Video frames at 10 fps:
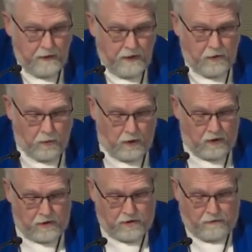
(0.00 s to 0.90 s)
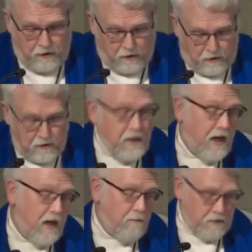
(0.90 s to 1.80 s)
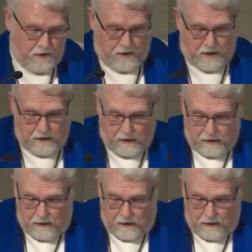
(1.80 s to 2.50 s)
In the words of the old camp song,